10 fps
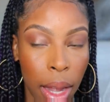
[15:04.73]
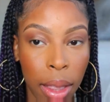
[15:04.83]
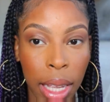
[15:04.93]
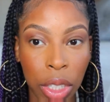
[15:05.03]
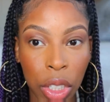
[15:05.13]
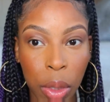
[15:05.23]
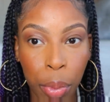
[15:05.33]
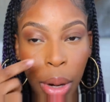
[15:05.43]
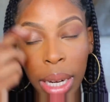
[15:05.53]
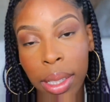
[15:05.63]
And that just
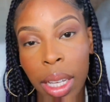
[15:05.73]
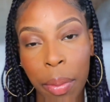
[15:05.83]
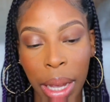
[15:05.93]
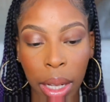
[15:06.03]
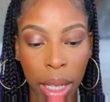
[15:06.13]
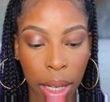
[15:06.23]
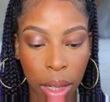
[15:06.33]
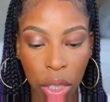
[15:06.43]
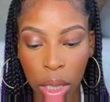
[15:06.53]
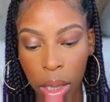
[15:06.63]
brightens up my
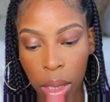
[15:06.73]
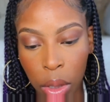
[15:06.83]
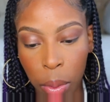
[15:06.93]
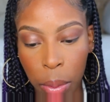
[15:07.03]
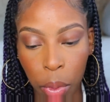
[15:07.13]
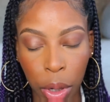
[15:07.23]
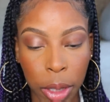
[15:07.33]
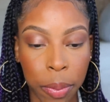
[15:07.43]
lid just a little bit more.